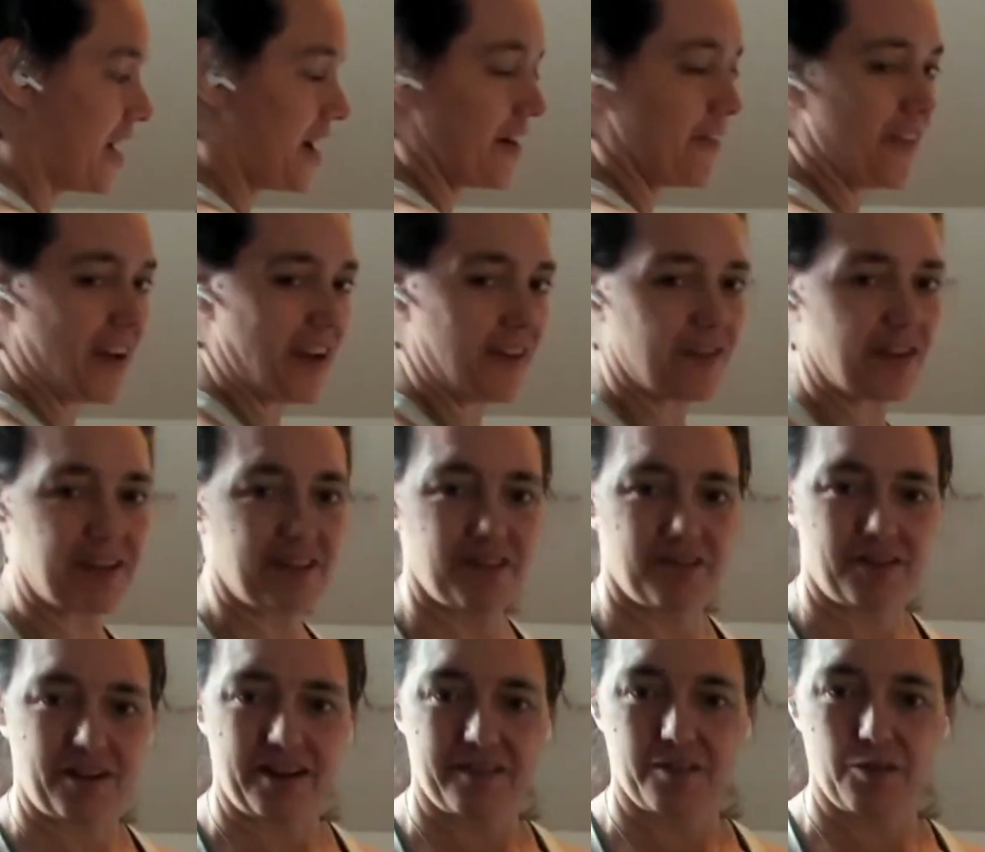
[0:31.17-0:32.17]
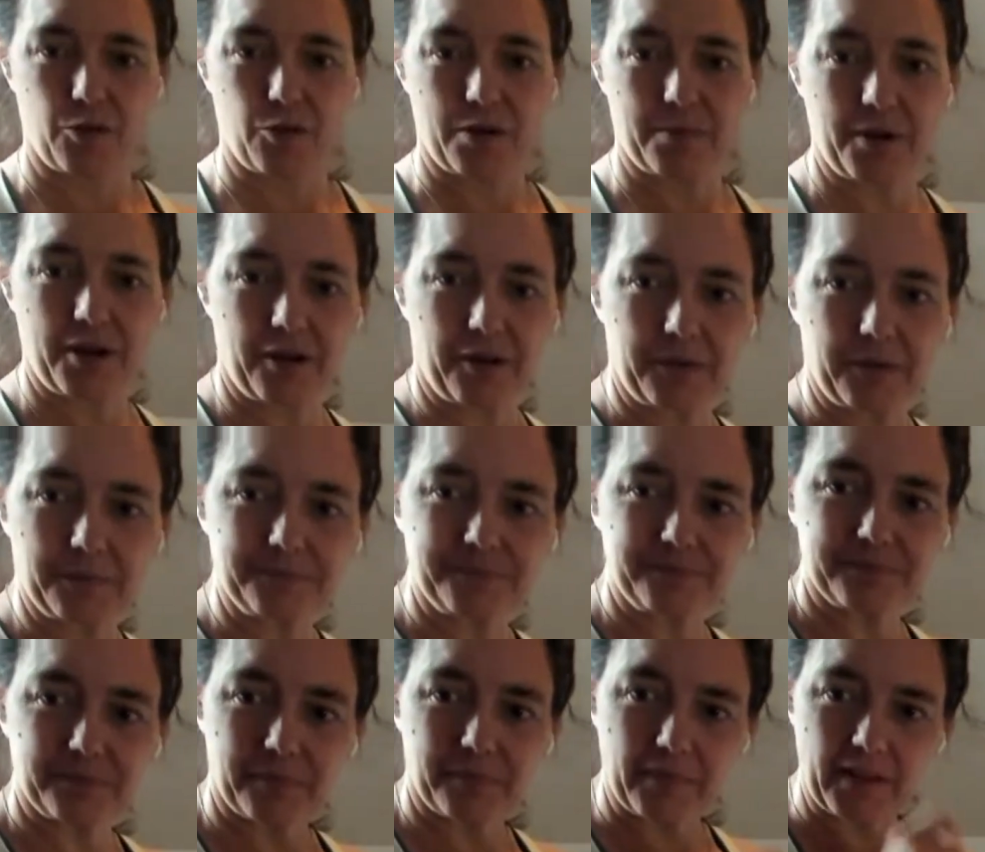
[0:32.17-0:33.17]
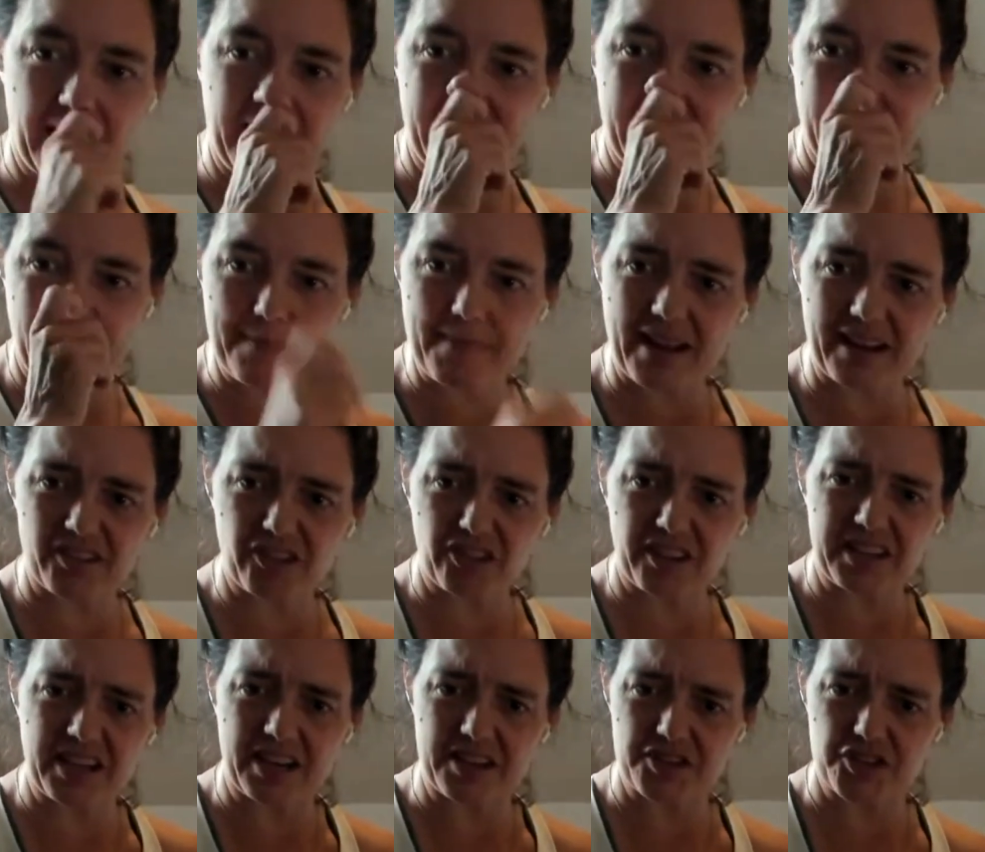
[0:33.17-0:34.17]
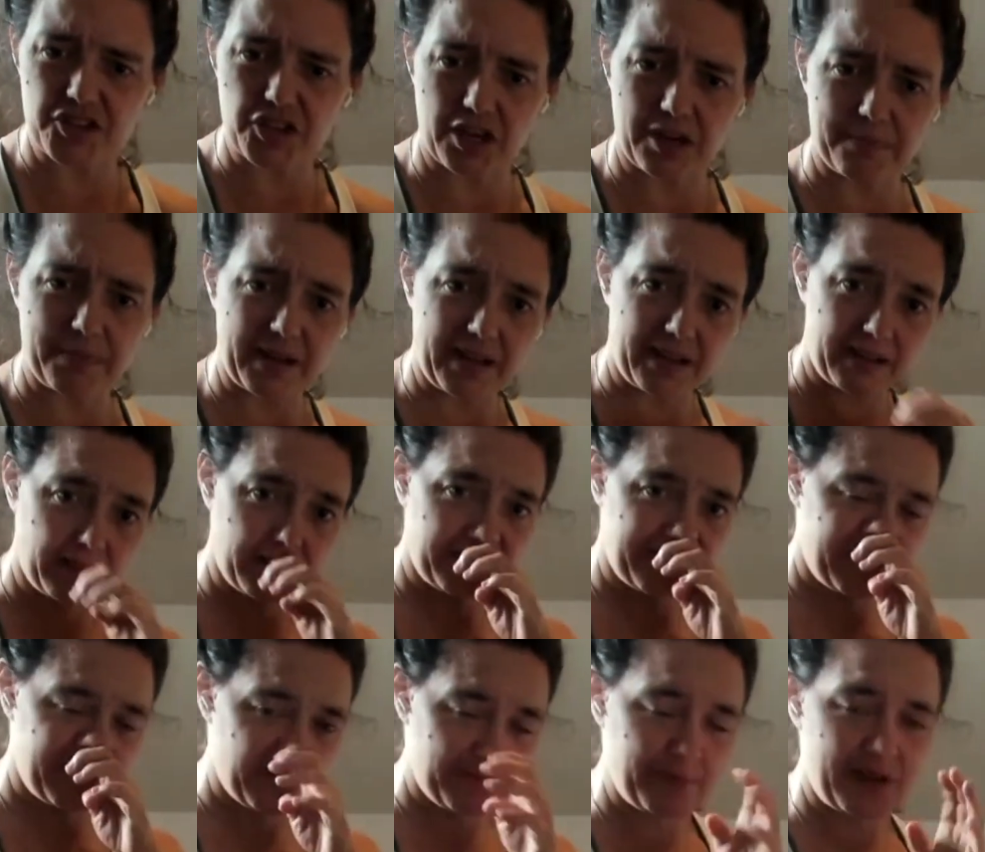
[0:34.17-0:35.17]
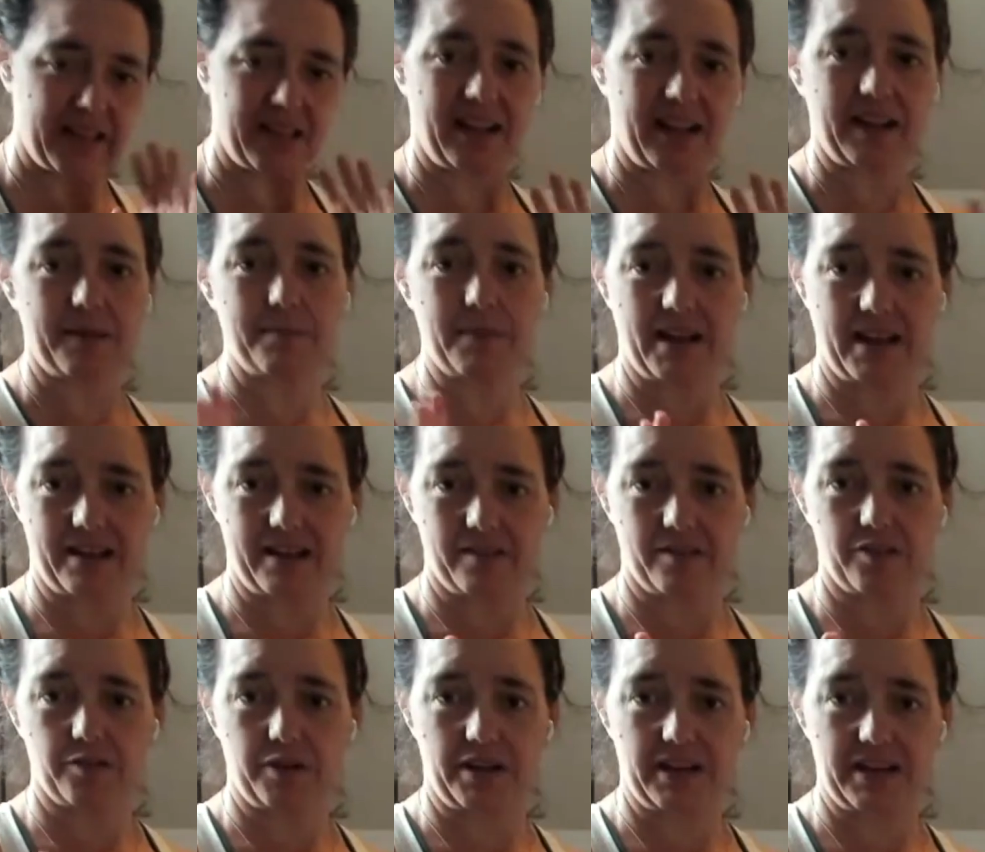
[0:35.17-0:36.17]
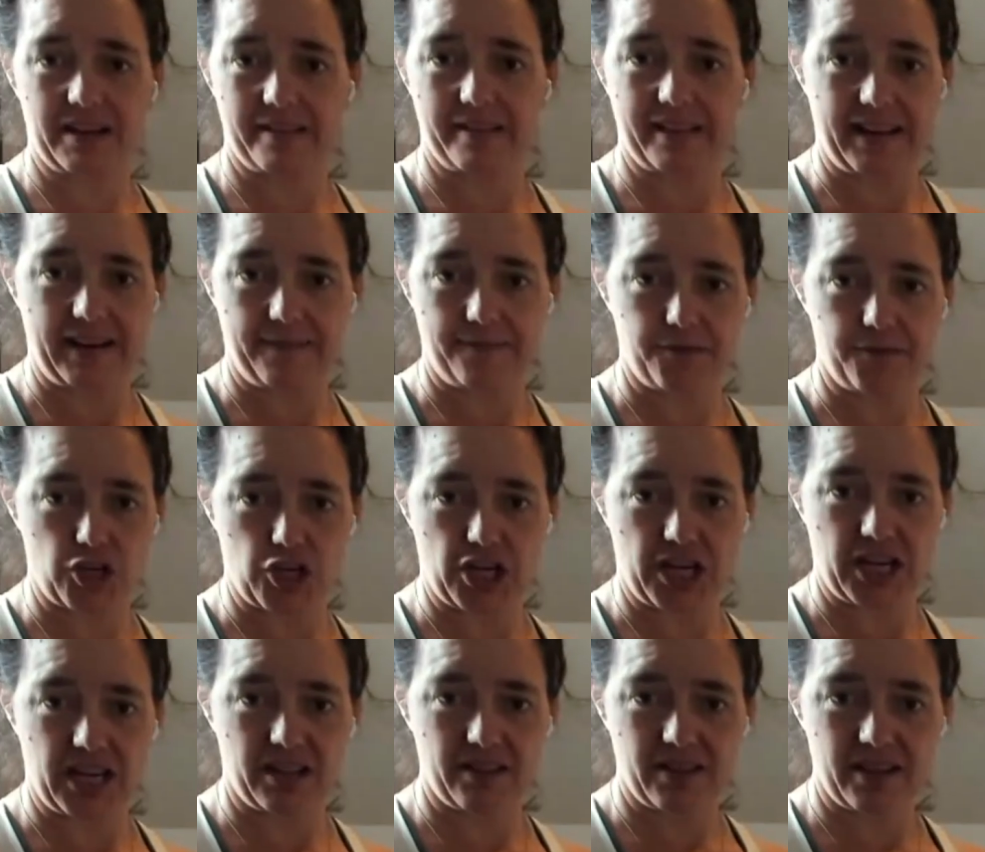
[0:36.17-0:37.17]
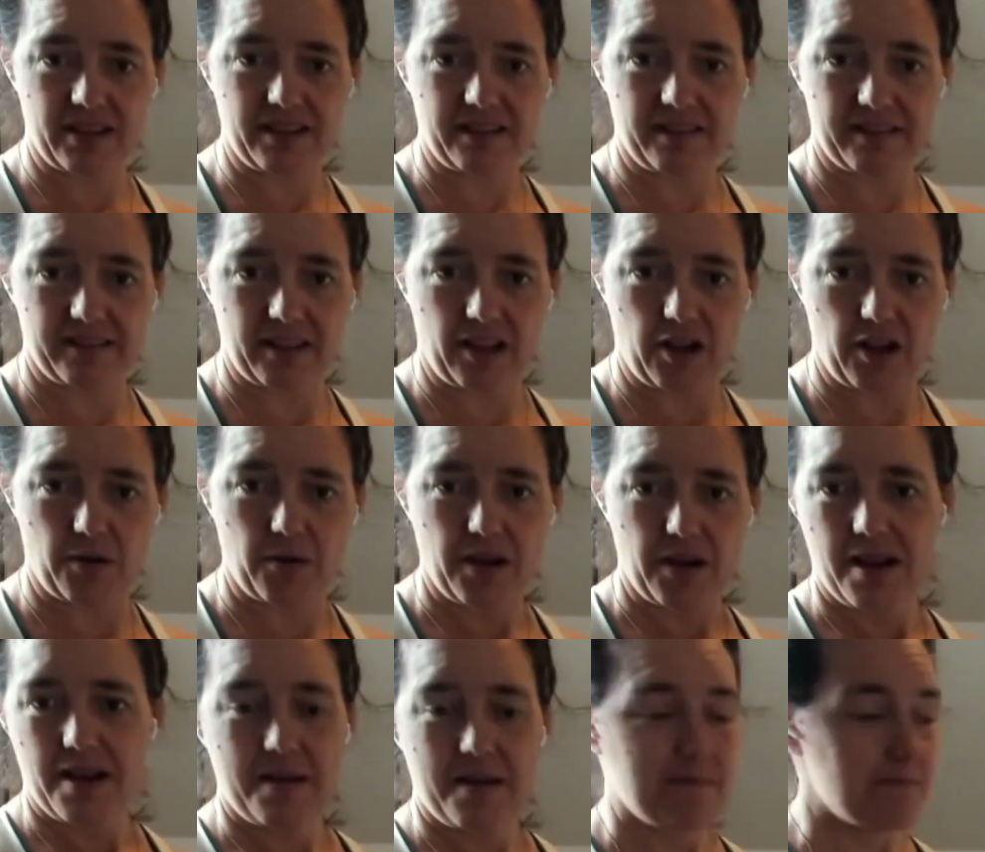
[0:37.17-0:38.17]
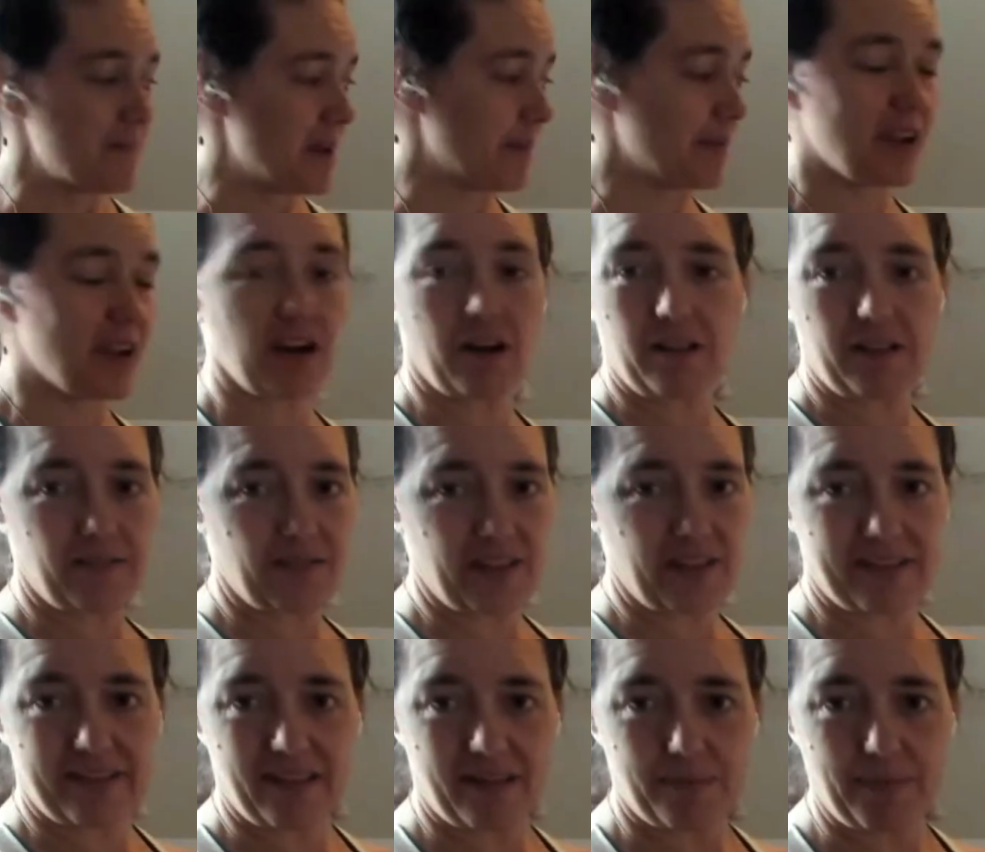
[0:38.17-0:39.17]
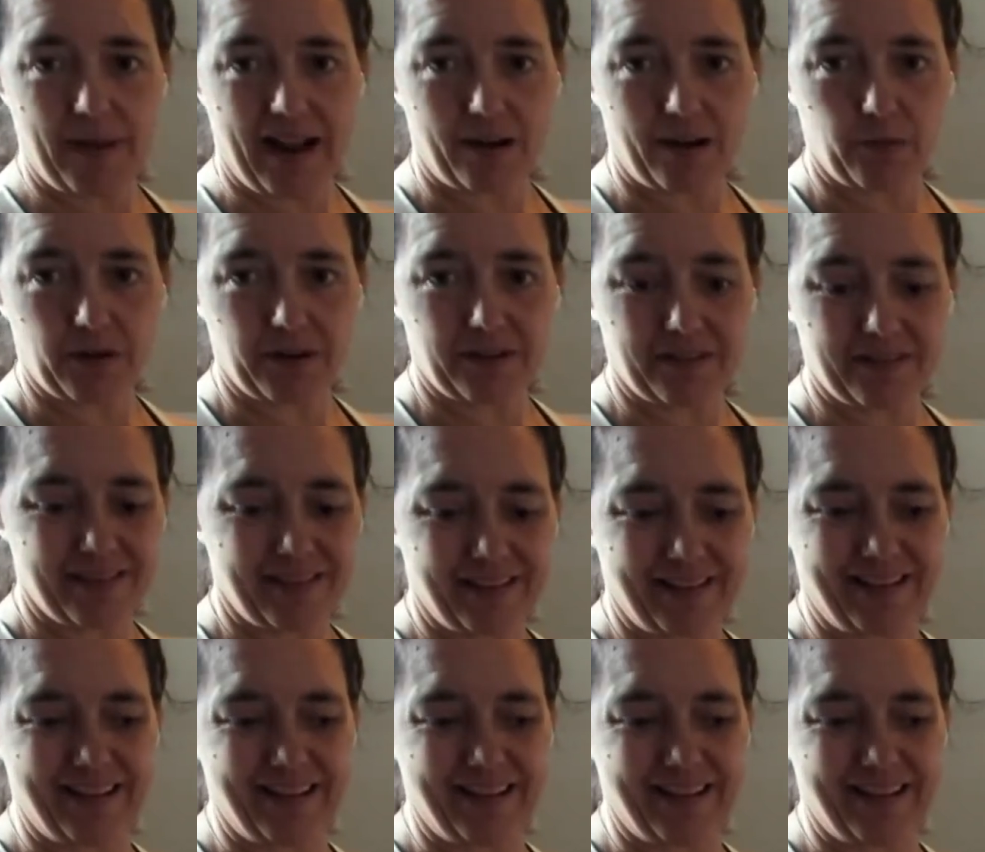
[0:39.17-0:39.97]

our favorite stress hormone. And I'm actually not sure, but it looks to me like my screen is inverting this, so maybe all of this is backwards.